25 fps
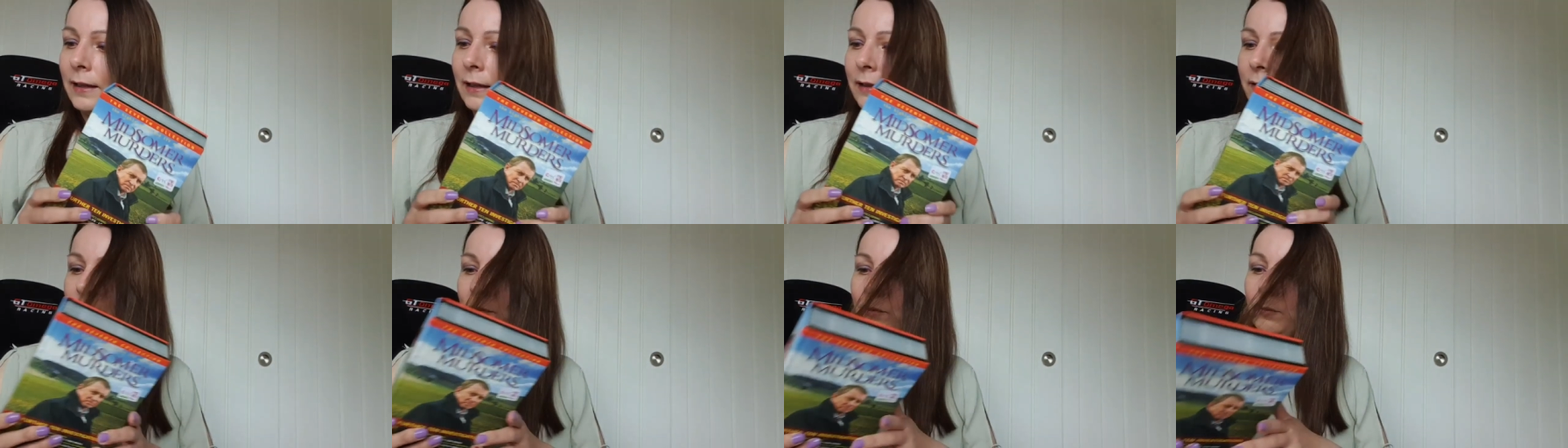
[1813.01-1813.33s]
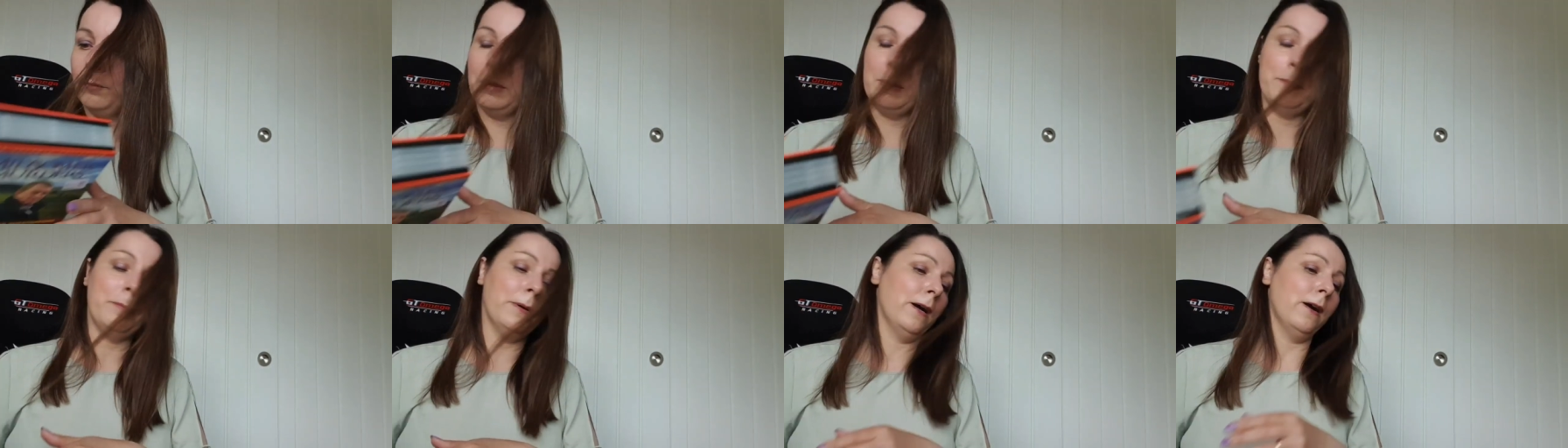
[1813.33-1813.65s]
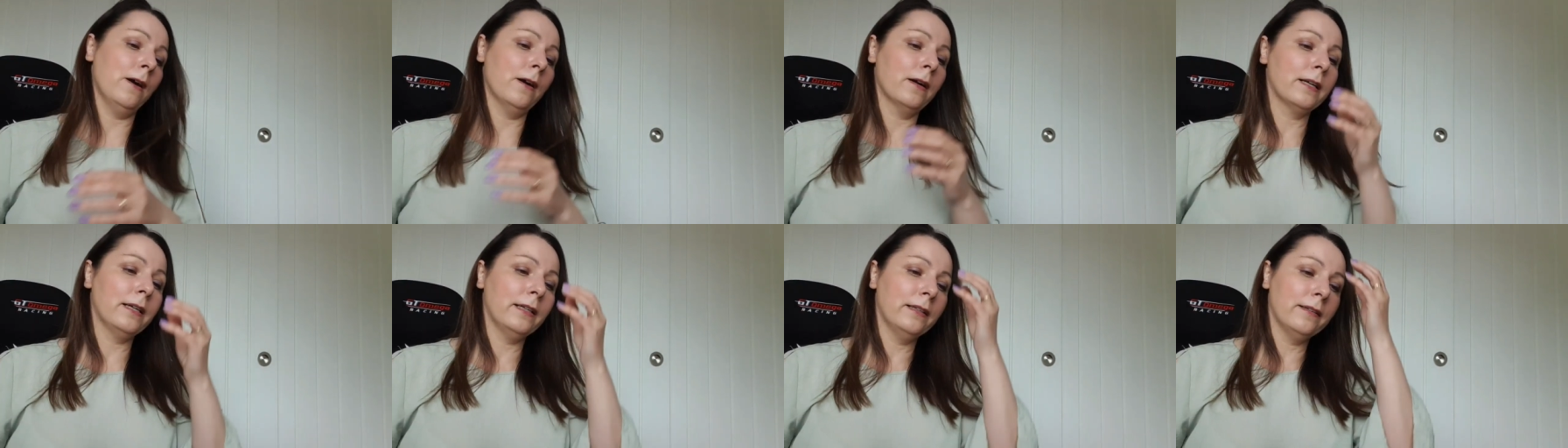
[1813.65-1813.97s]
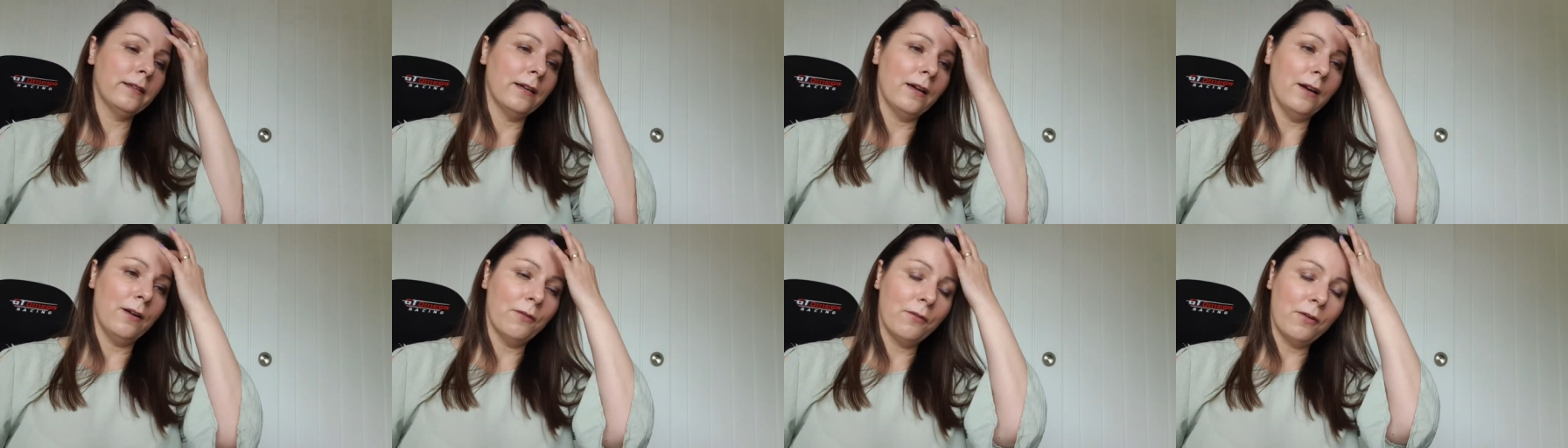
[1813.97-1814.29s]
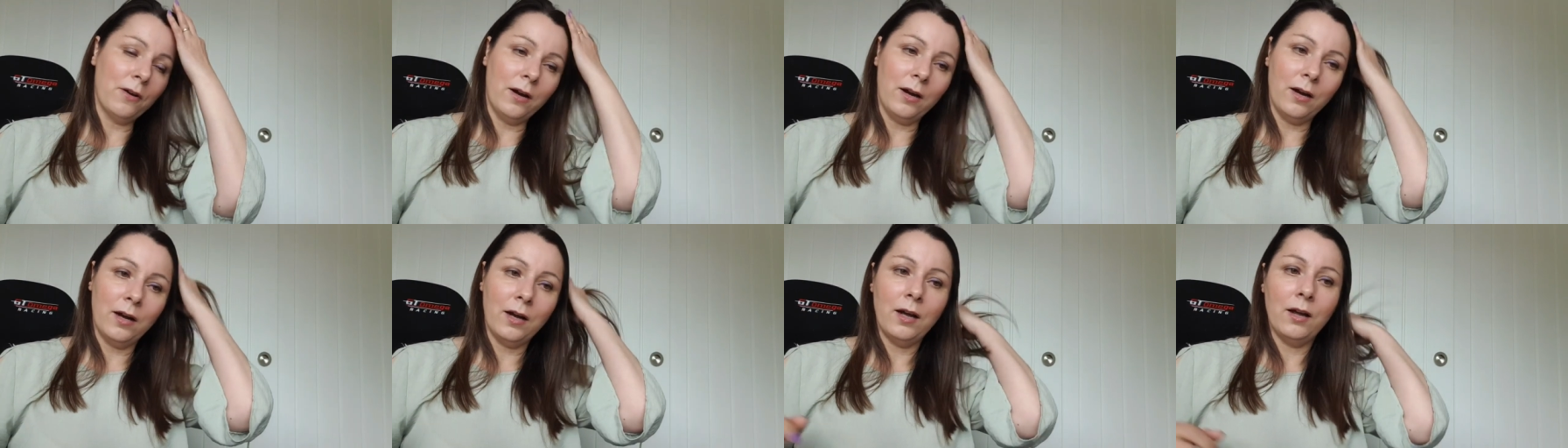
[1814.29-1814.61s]
That's all my bargains that I've
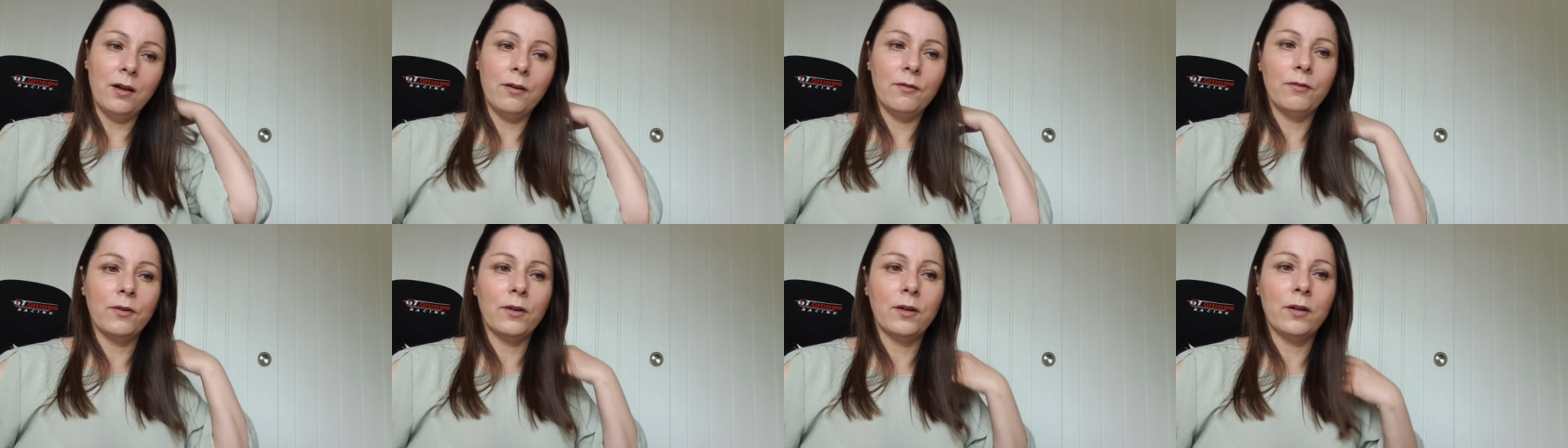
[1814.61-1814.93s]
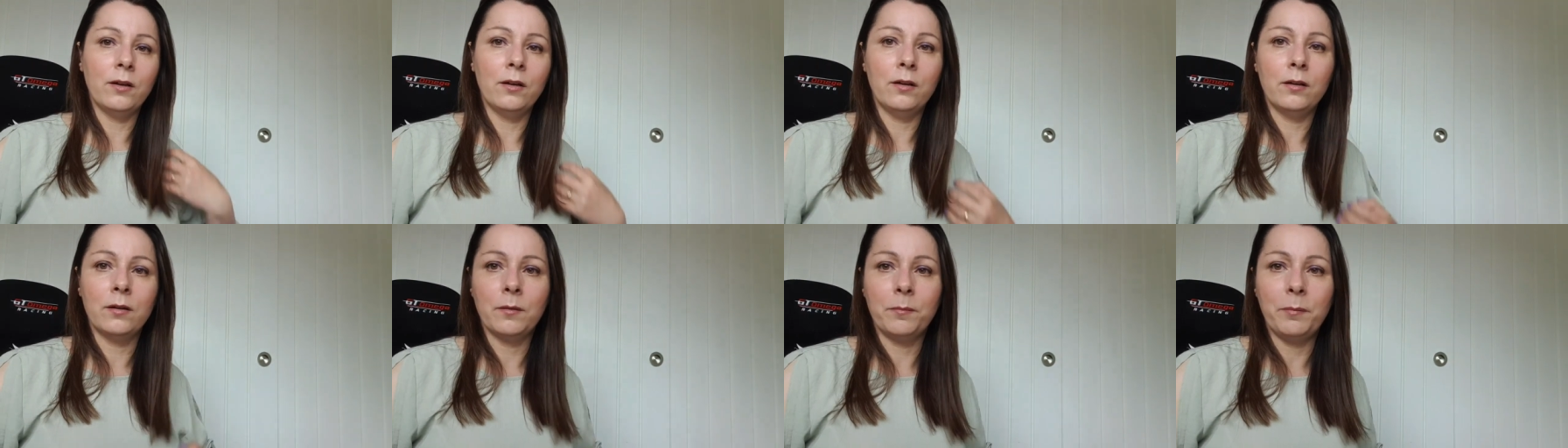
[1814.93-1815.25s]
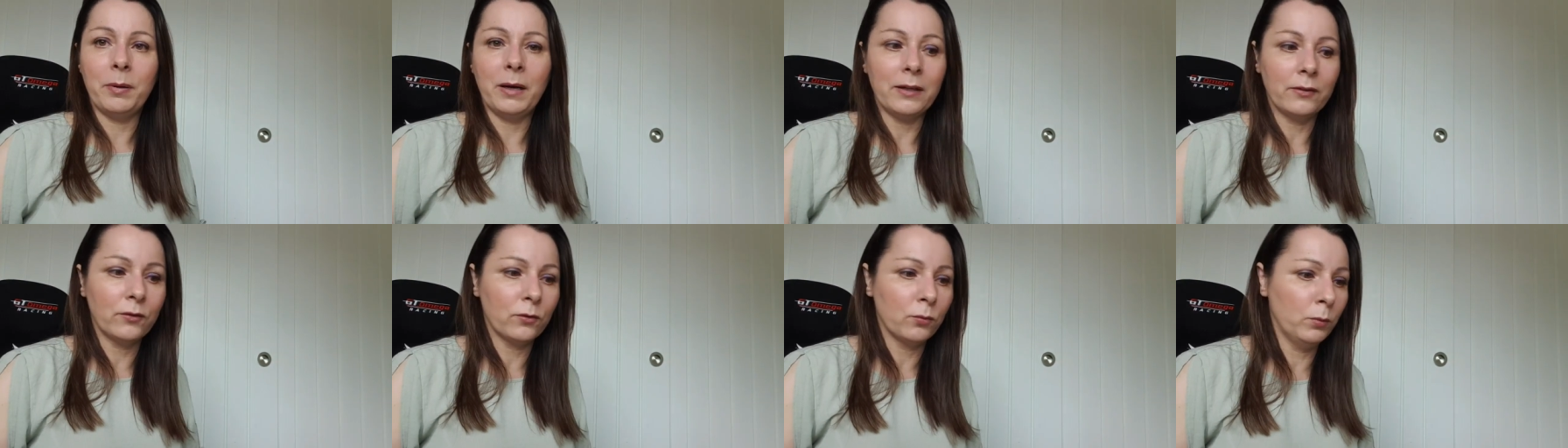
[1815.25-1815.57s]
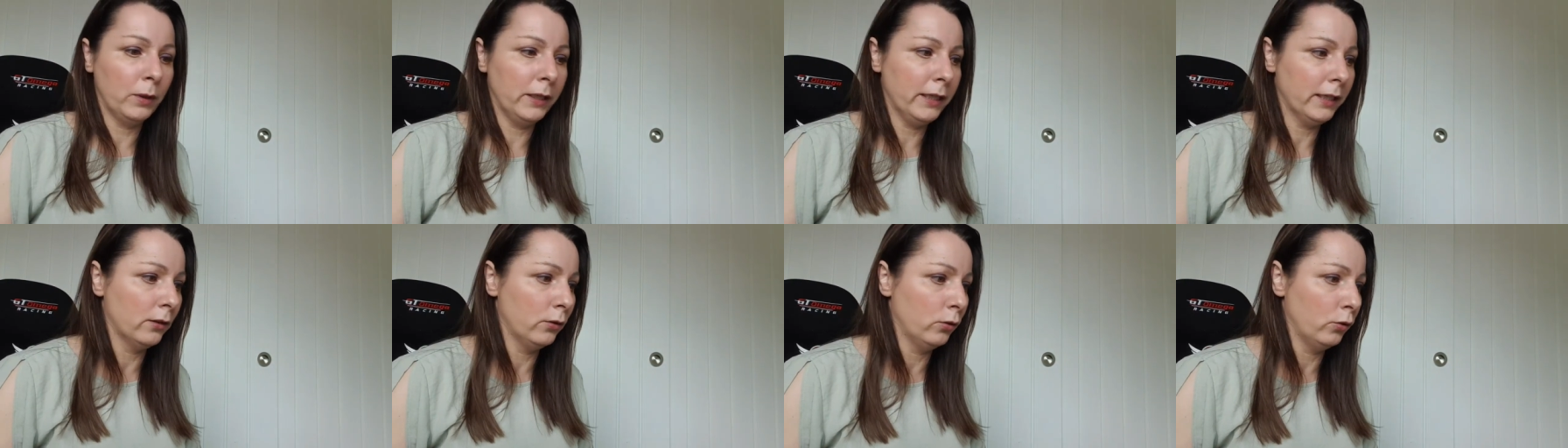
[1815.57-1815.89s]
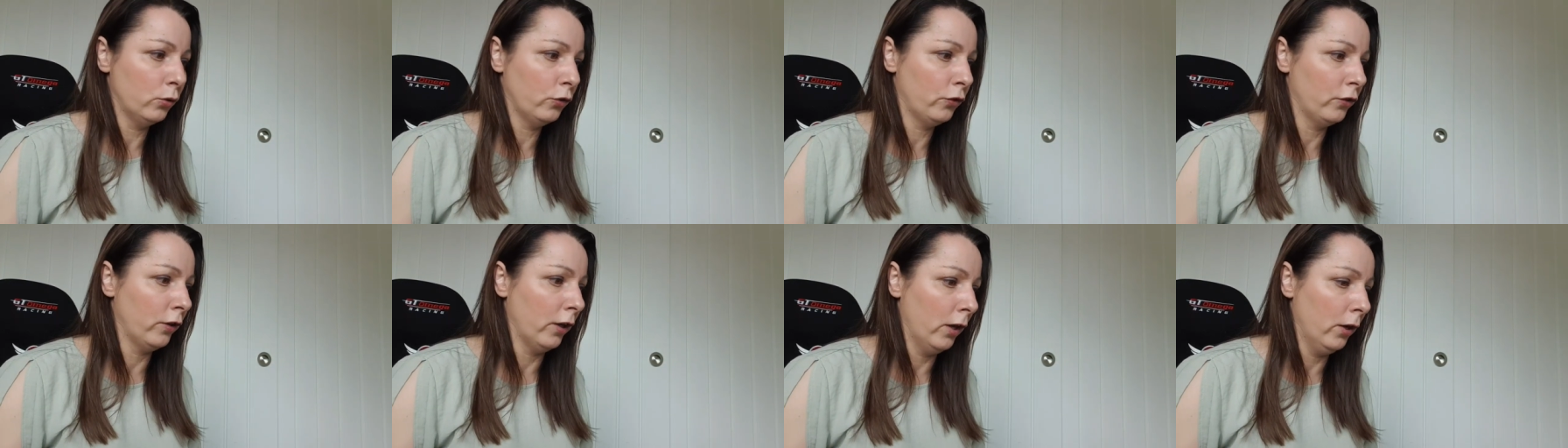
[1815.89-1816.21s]
got over the past week
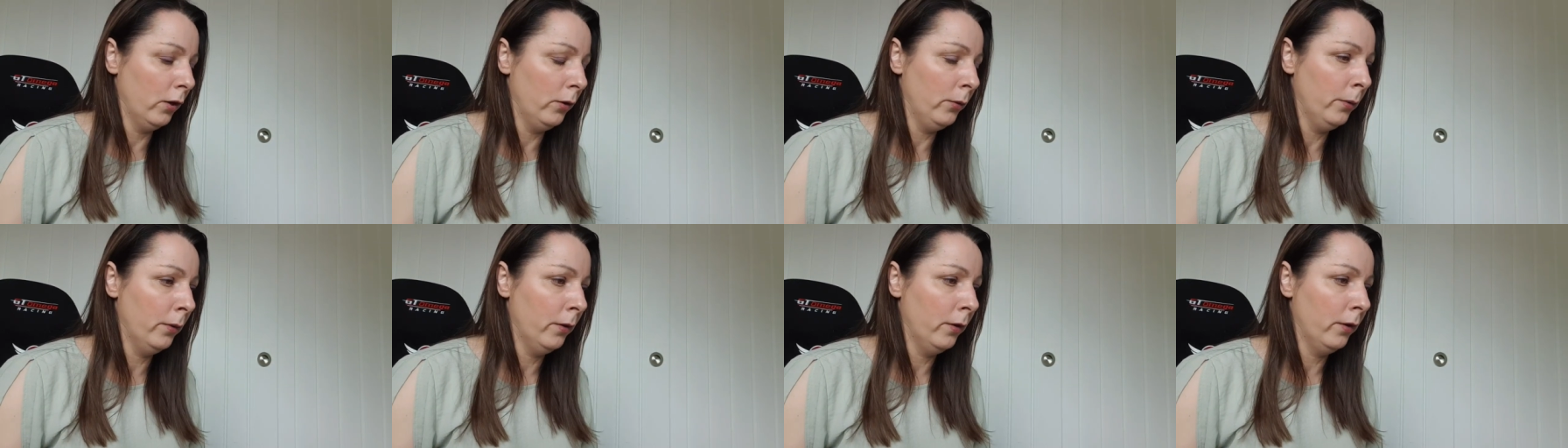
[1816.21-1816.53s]
or so.